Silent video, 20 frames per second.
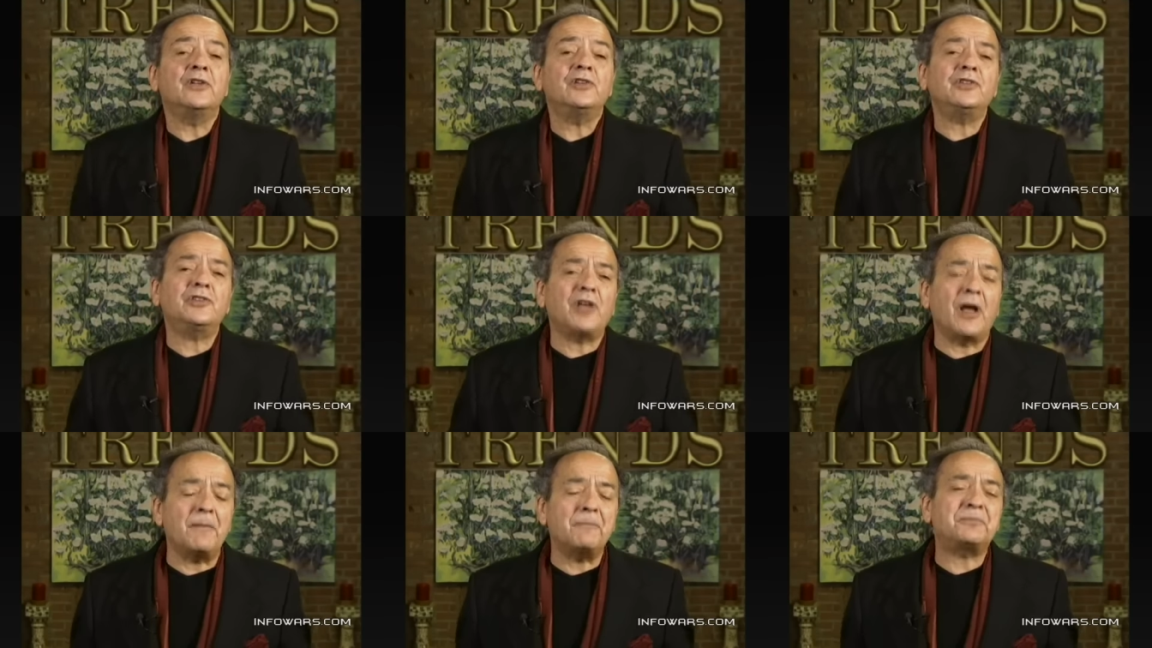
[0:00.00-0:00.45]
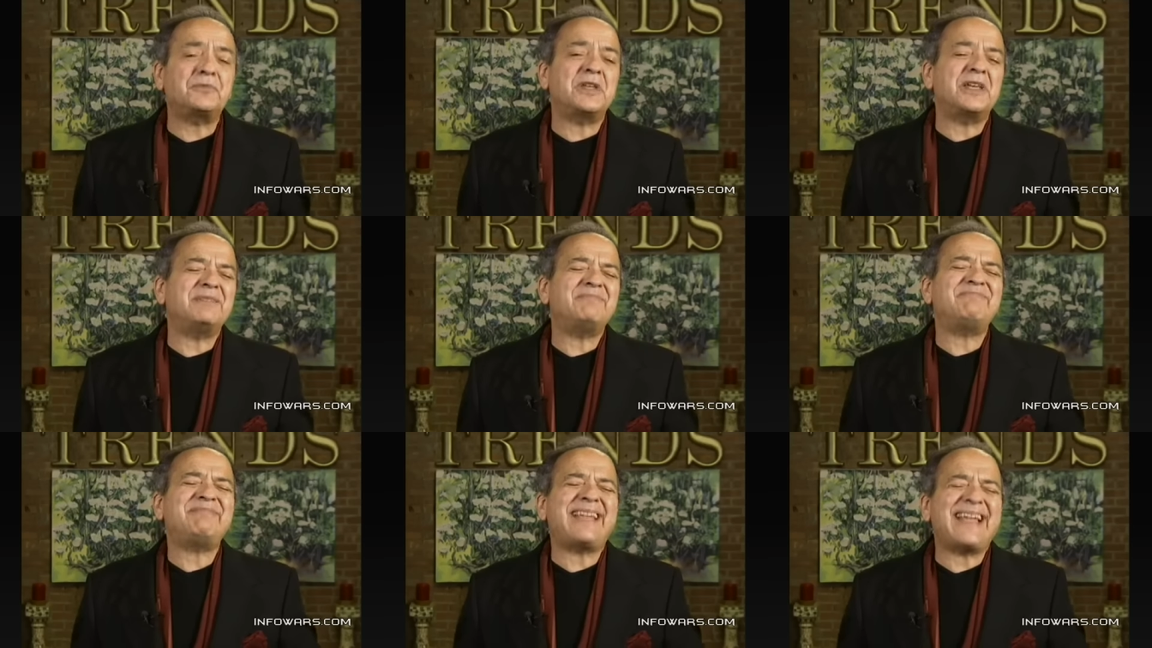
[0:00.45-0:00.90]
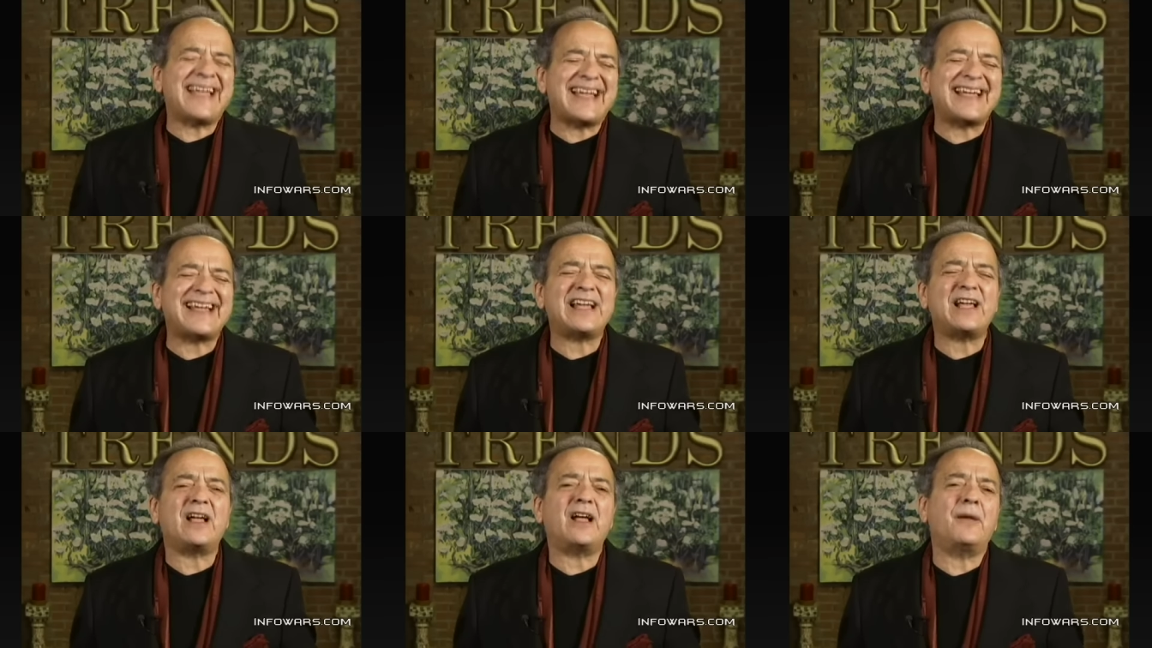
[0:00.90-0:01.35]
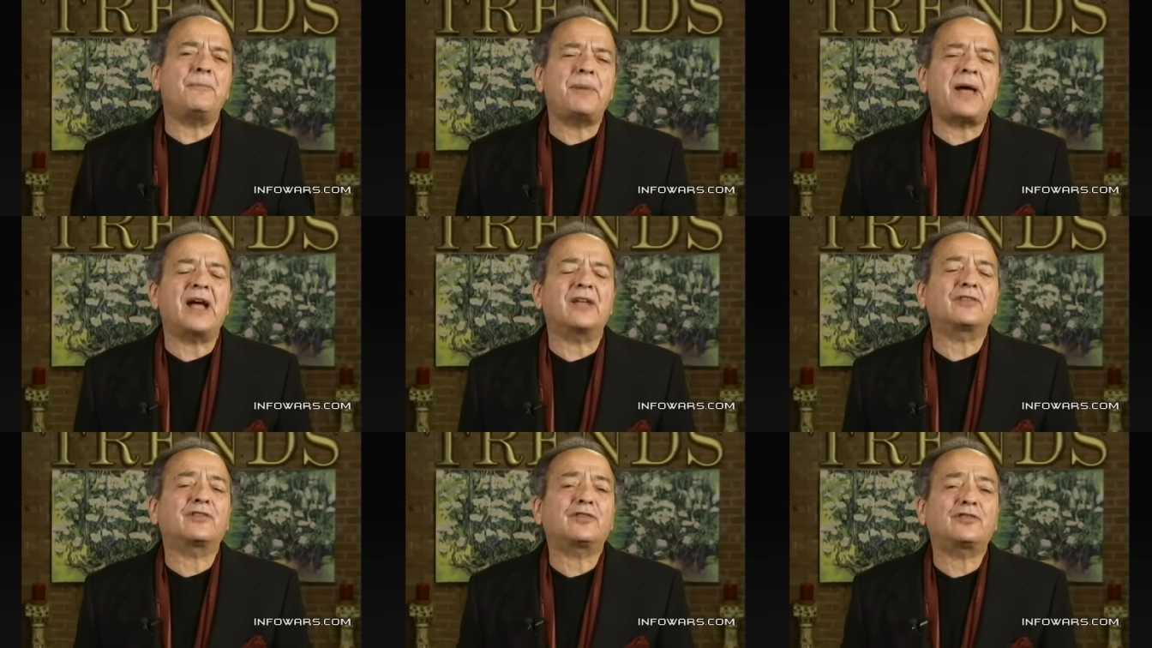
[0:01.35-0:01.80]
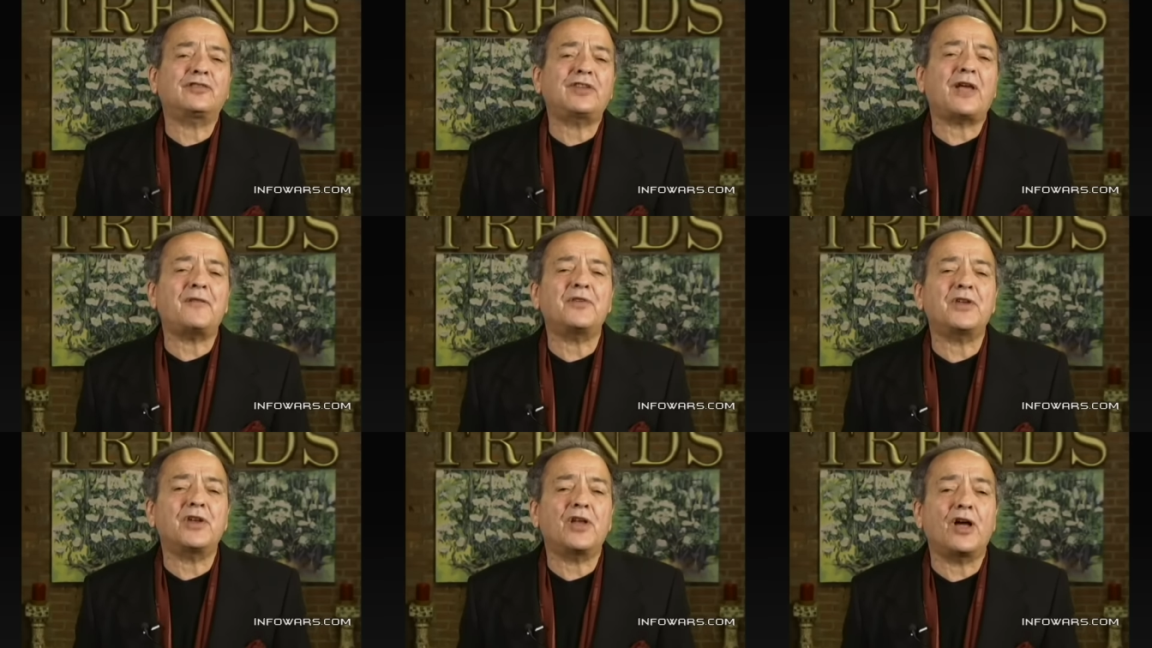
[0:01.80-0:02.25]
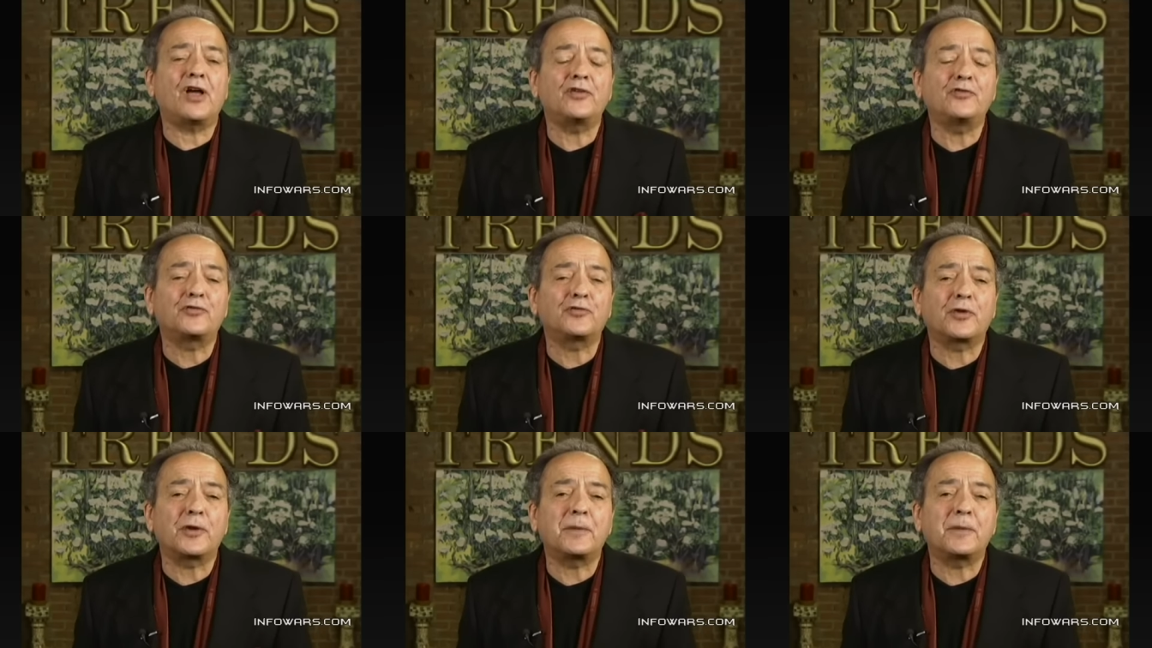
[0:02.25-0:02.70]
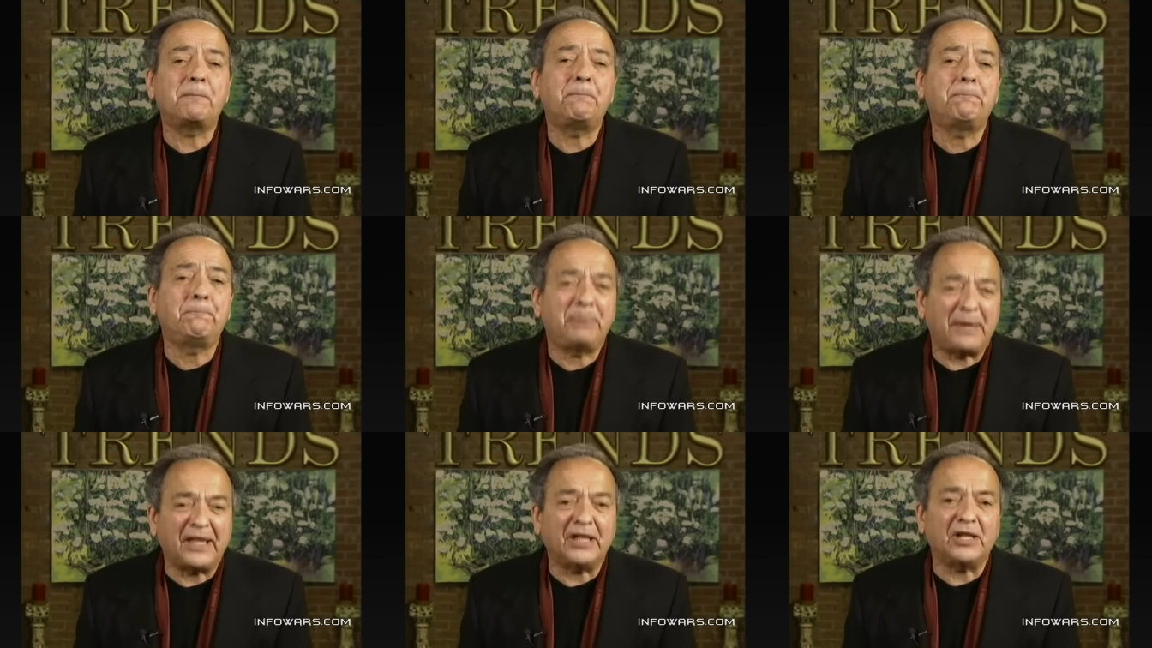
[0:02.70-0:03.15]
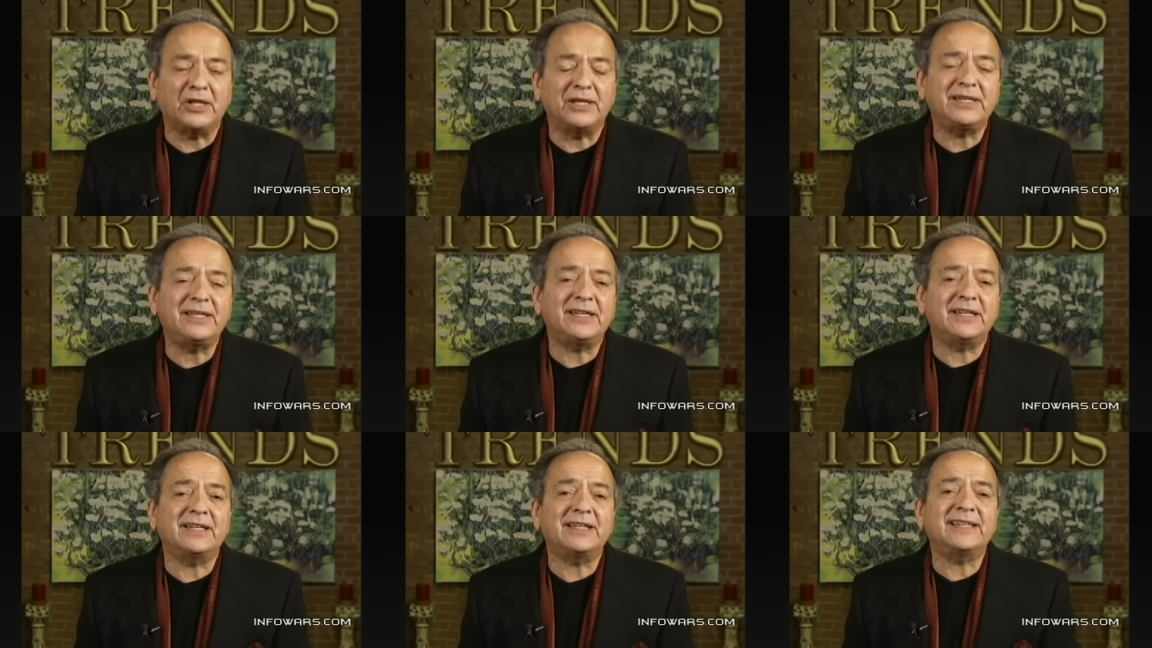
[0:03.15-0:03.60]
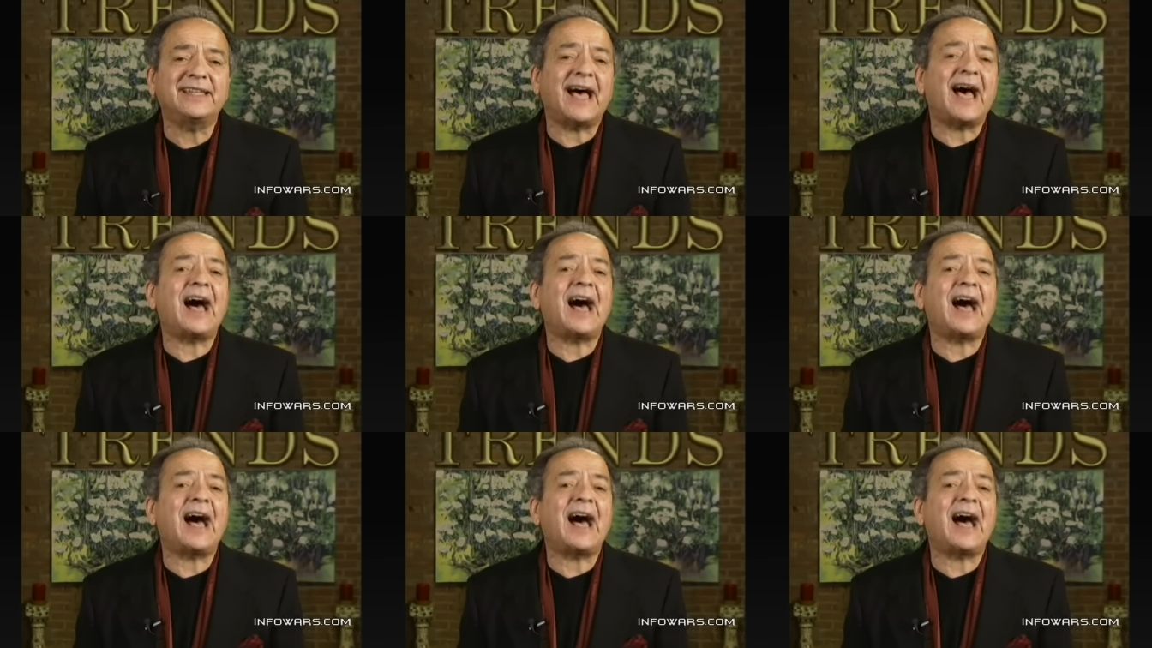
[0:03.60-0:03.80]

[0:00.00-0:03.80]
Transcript: dumped in about $700 billion